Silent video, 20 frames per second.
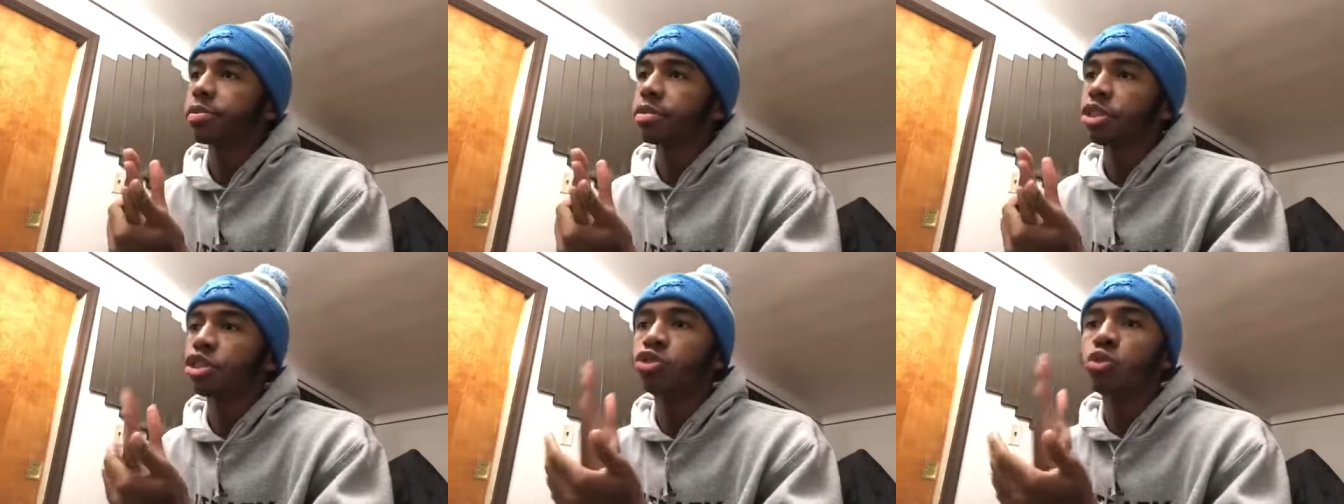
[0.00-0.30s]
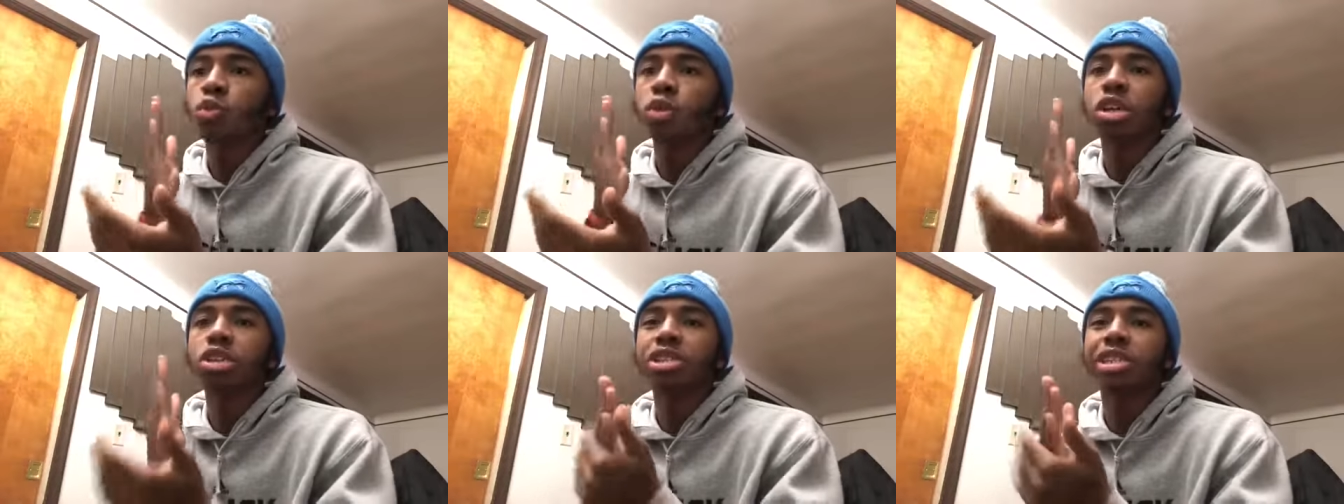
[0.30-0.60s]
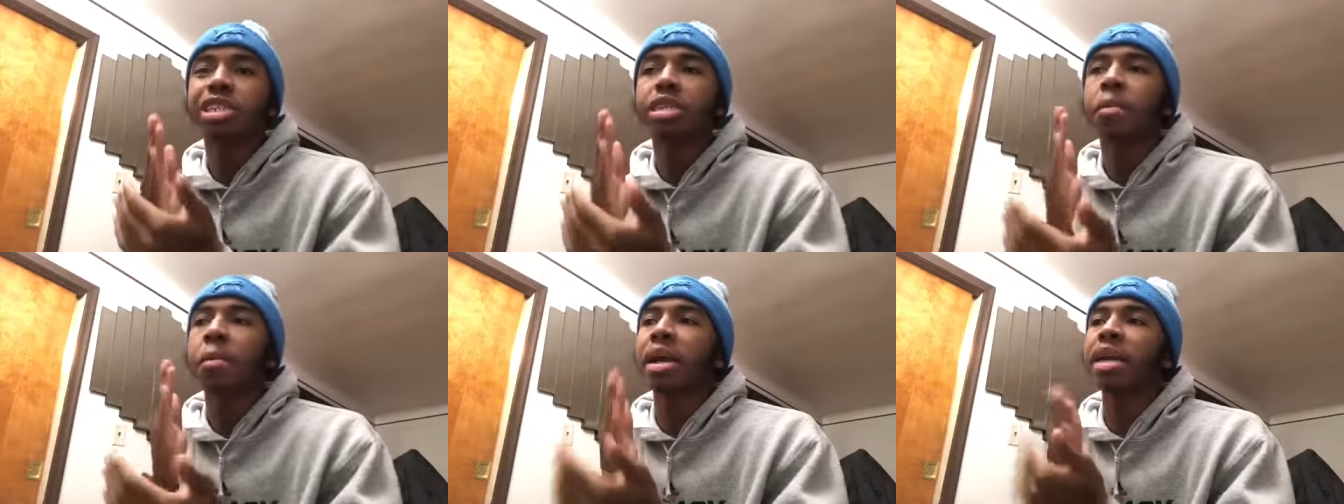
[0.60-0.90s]
you when you see
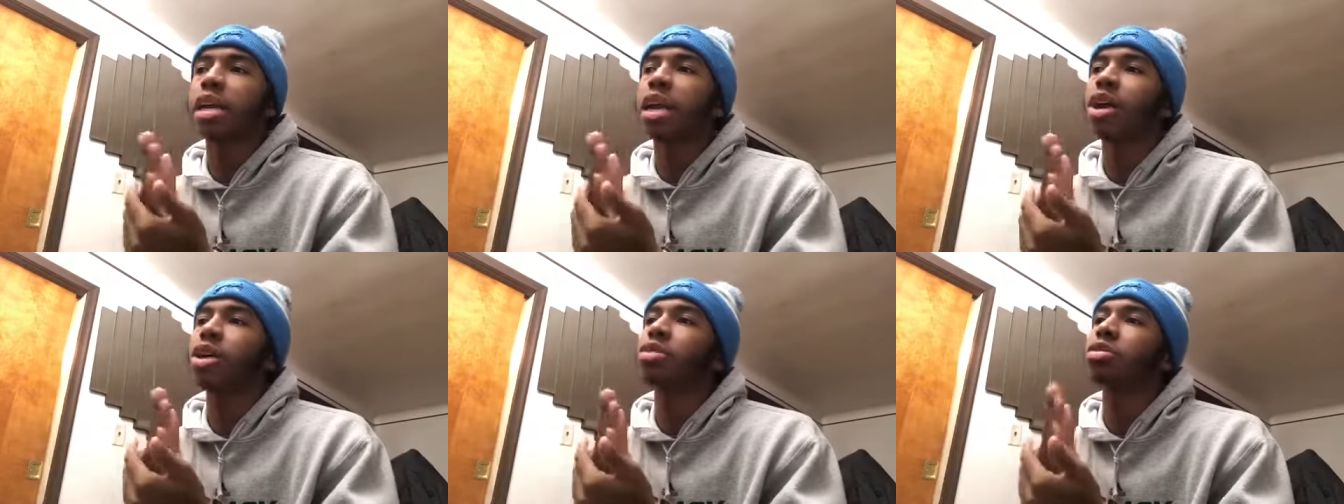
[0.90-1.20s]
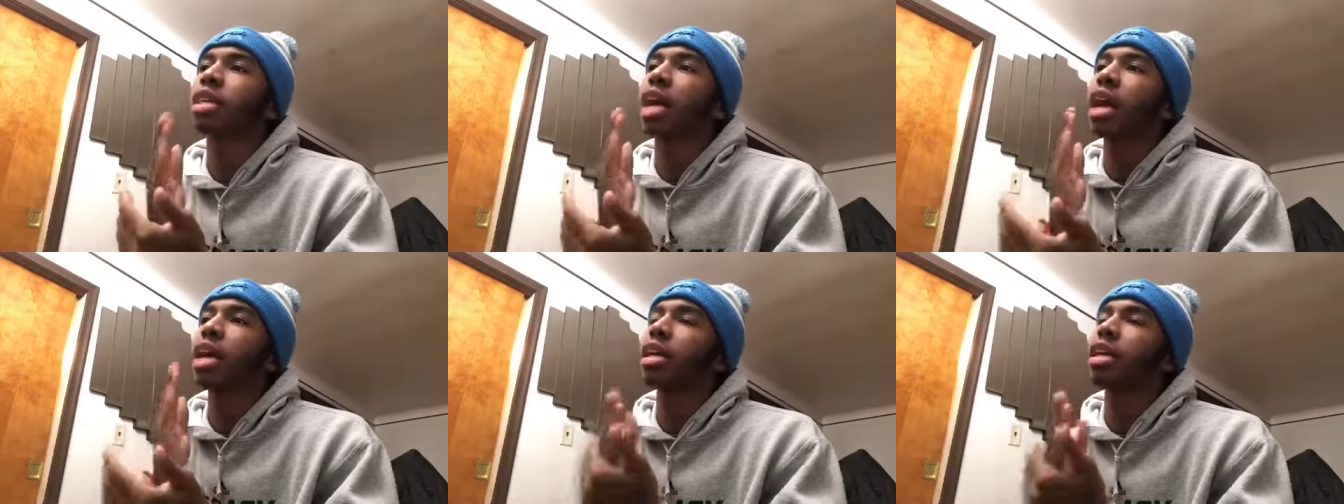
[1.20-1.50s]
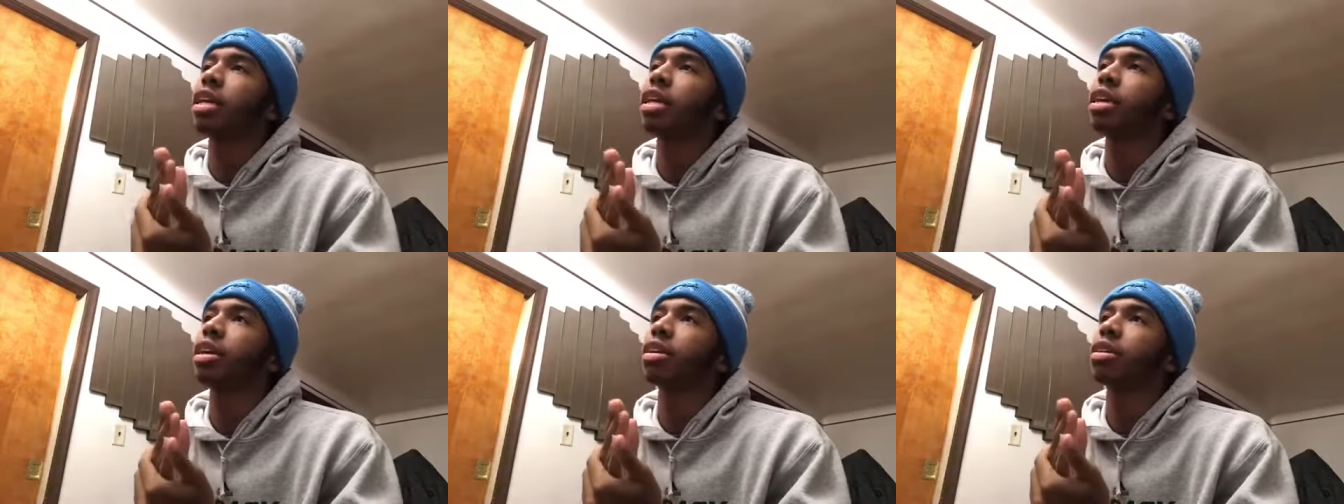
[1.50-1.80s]
somebody else
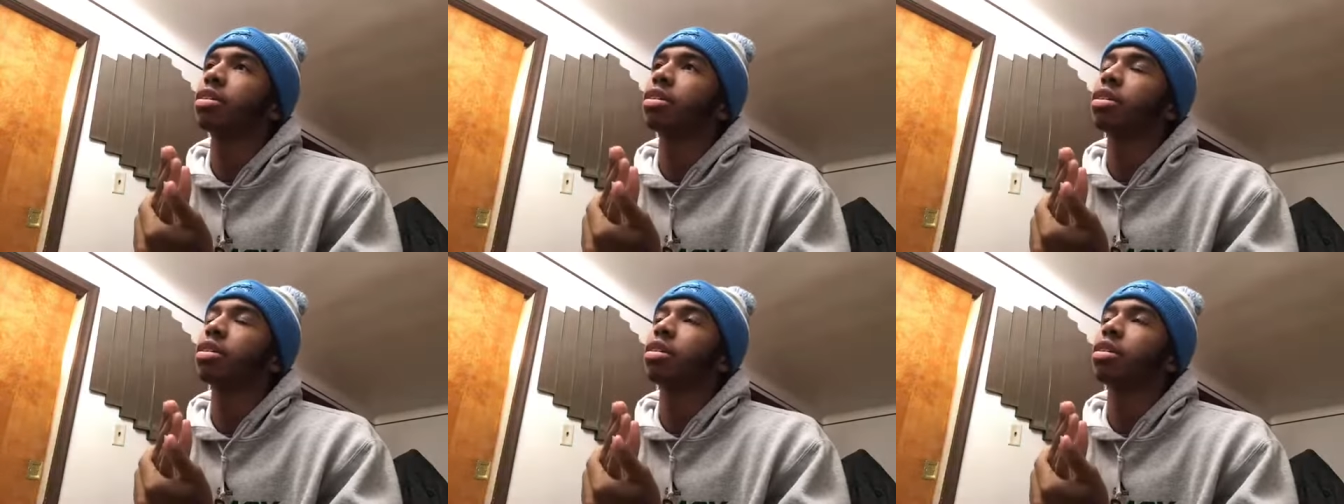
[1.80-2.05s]
idea,